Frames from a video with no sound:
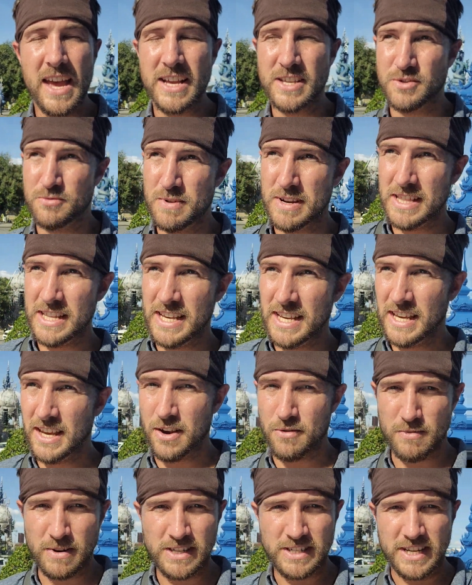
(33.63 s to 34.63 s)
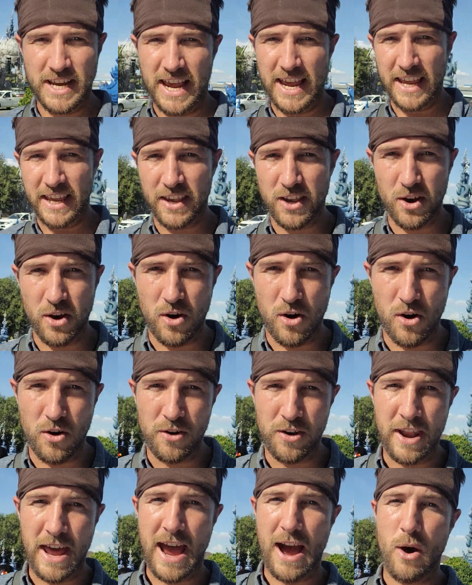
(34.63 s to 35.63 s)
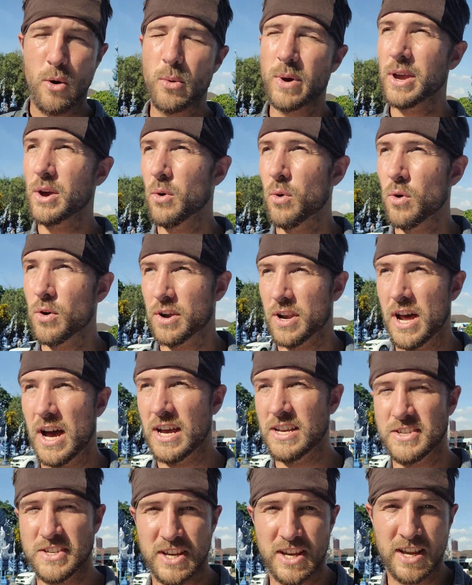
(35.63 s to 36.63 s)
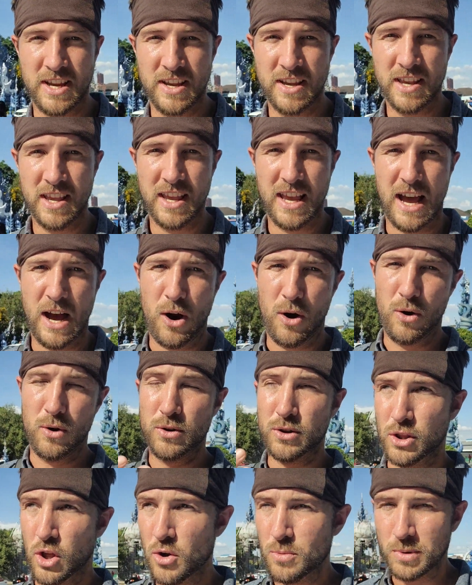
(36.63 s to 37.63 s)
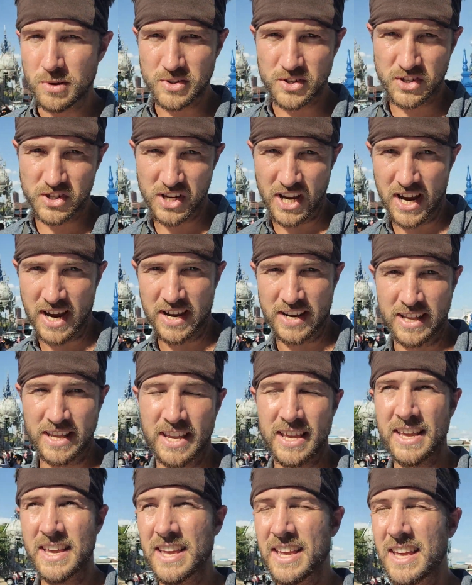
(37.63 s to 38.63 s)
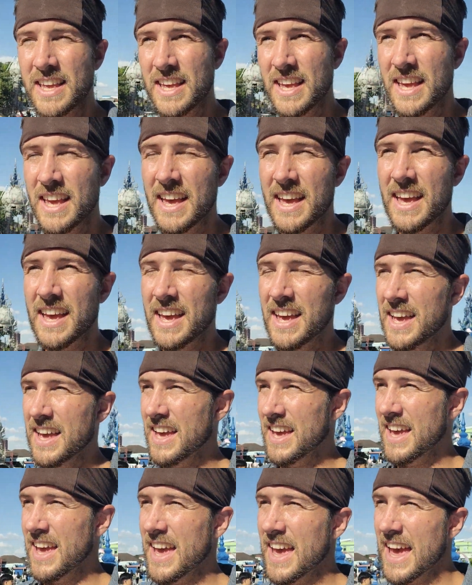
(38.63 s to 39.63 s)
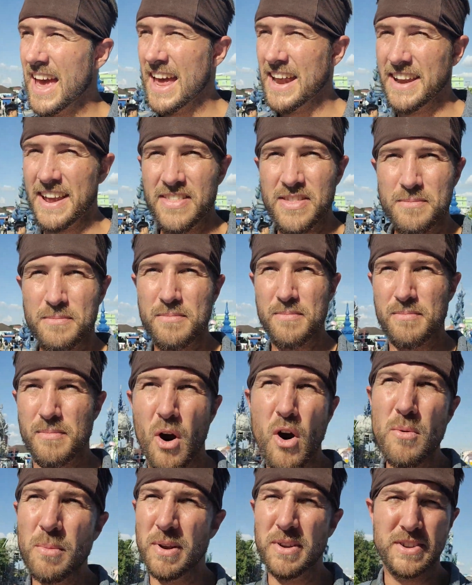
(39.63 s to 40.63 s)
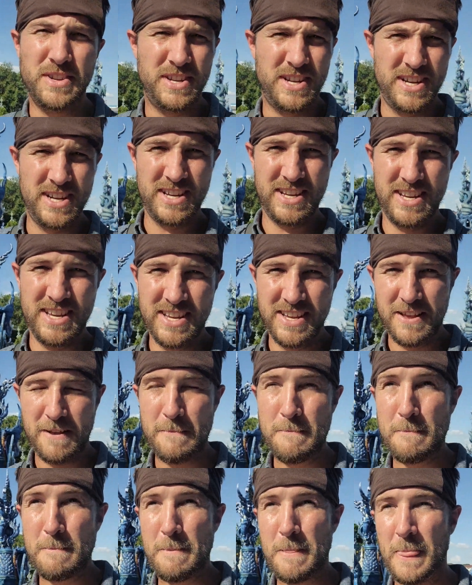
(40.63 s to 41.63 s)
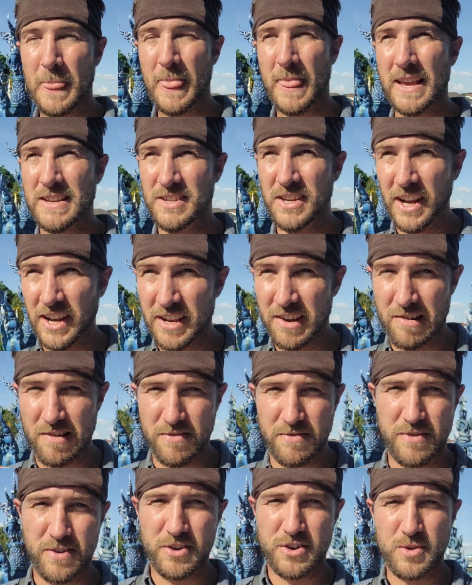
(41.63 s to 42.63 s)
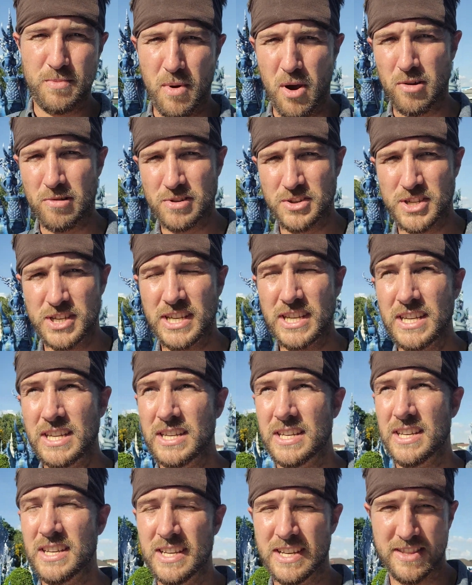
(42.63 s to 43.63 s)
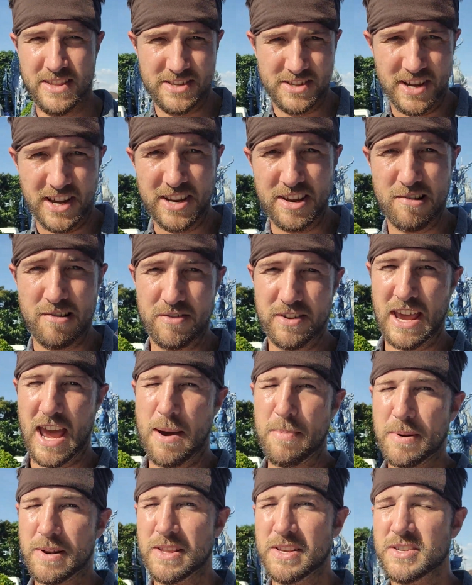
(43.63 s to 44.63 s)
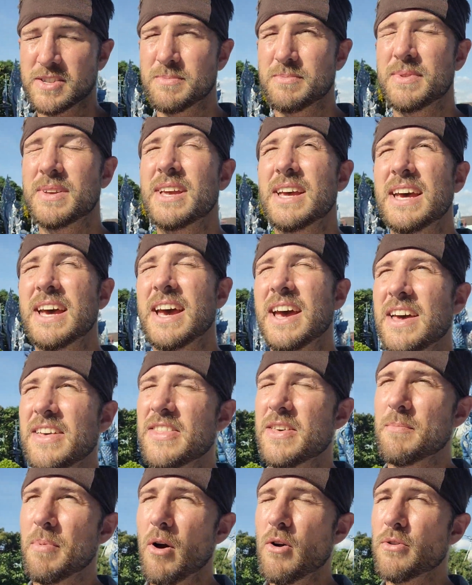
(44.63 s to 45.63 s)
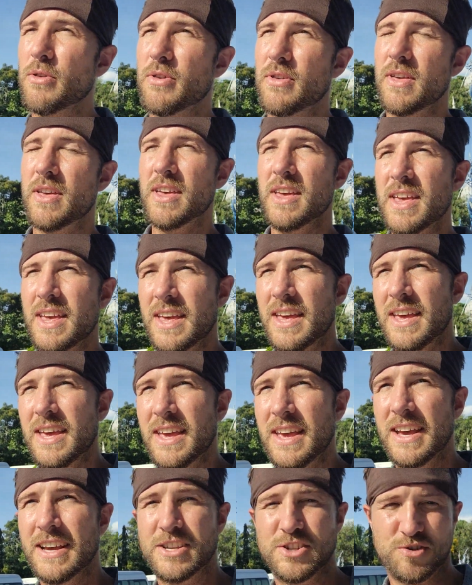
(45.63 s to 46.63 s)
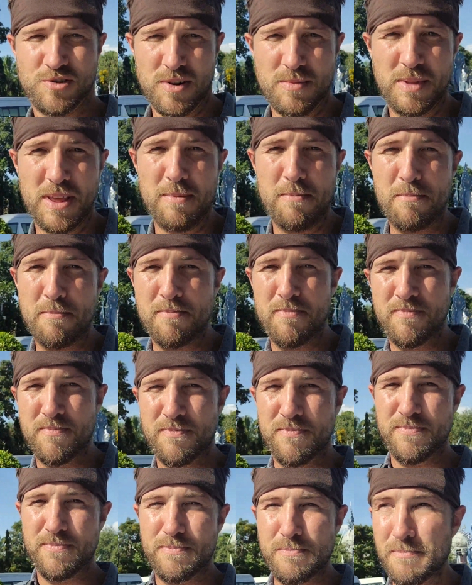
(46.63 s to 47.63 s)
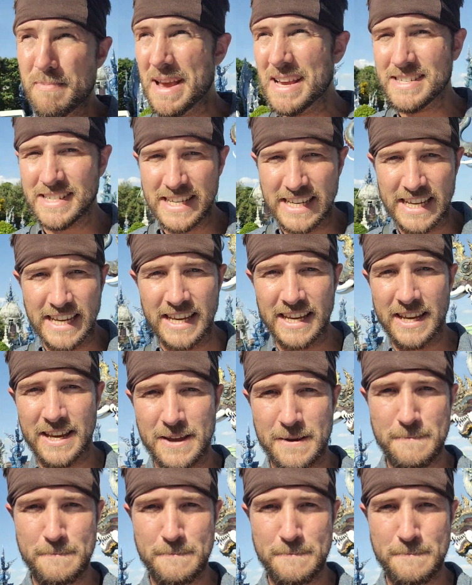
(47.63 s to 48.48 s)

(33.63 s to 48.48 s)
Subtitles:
it's really a retake on how we're organizing our global society. And at the moment, this idea of democracy and this idea of capitalism, they're both extremely messy,